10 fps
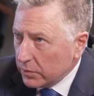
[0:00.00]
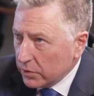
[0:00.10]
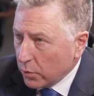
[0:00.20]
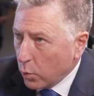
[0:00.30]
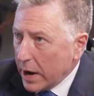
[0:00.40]

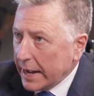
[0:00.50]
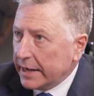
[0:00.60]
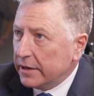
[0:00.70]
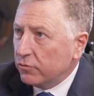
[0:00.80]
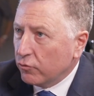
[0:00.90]
The
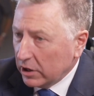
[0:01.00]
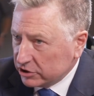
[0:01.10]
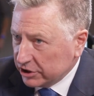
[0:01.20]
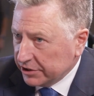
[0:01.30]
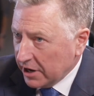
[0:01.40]
way
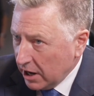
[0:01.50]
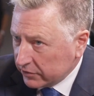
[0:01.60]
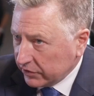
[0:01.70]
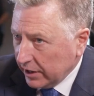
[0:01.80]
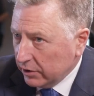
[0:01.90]
Russia
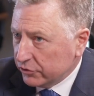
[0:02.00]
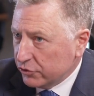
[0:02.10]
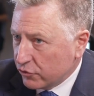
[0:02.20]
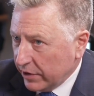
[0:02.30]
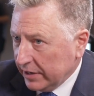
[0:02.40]
knocks out
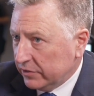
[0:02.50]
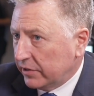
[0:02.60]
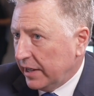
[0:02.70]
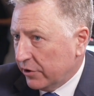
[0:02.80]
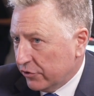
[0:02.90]
Ukraine's
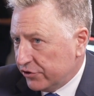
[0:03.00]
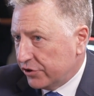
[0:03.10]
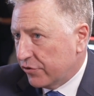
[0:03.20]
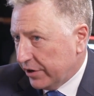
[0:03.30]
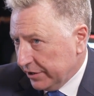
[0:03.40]
energy
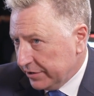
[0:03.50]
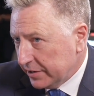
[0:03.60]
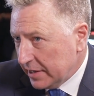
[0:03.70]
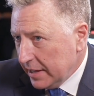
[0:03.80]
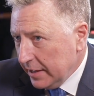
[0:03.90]
grid
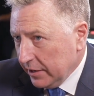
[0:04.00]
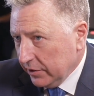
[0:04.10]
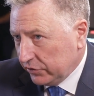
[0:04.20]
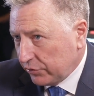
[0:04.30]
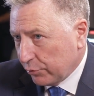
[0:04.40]

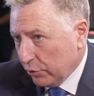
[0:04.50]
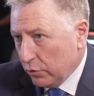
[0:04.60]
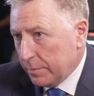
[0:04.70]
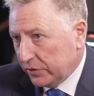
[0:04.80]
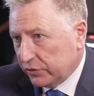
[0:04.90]
is through
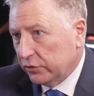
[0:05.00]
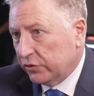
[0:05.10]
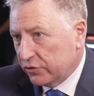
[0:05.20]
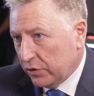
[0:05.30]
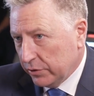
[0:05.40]
missiles and
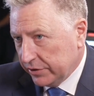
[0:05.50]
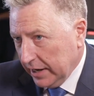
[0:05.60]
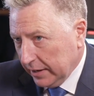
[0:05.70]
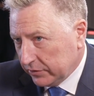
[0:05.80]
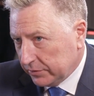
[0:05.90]
drone
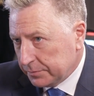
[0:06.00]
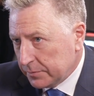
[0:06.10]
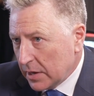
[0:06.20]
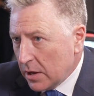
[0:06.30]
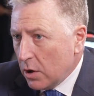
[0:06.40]
attacks.
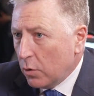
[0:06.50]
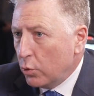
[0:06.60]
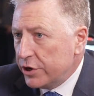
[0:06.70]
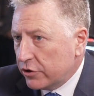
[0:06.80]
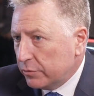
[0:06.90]

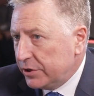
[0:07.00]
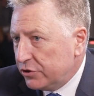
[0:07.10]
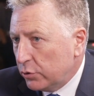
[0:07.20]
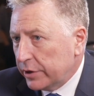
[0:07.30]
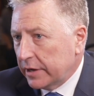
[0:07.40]
We could be
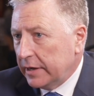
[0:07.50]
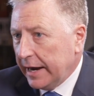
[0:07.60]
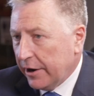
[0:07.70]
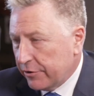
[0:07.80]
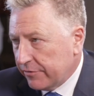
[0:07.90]
doing
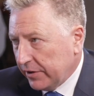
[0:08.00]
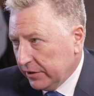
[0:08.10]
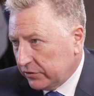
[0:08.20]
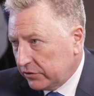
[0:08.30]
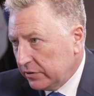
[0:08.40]
air
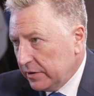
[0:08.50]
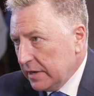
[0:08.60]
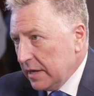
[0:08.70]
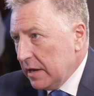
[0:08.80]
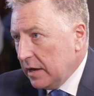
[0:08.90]
defense
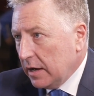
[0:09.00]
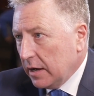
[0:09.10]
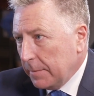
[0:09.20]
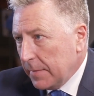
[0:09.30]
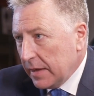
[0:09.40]

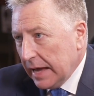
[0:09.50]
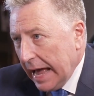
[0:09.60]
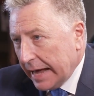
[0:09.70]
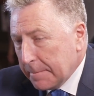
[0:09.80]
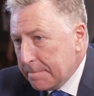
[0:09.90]

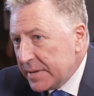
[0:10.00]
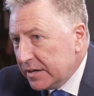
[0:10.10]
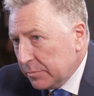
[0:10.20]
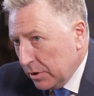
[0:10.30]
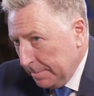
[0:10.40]
at a
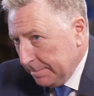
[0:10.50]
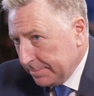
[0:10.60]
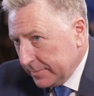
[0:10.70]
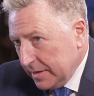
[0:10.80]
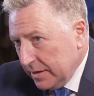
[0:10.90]
minimum,
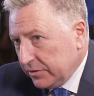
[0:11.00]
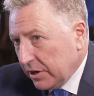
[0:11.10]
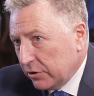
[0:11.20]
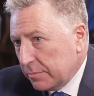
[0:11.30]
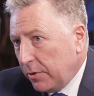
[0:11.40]

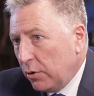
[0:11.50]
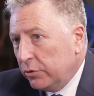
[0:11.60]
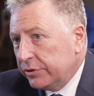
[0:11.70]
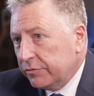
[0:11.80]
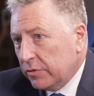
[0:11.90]
telling
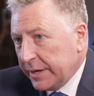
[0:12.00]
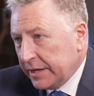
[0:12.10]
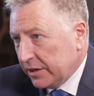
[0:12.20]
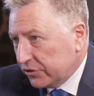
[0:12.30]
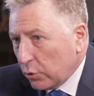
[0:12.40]
Poland and
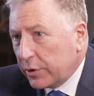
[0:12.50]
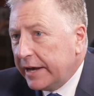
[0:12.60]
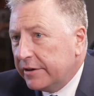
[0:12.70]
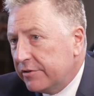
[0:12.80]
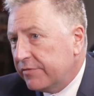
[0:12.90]
Romania it's
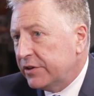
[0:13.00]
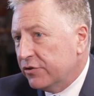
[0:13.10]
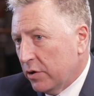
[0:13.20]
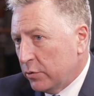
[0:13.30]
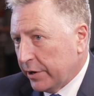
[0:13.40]
okay to defend your own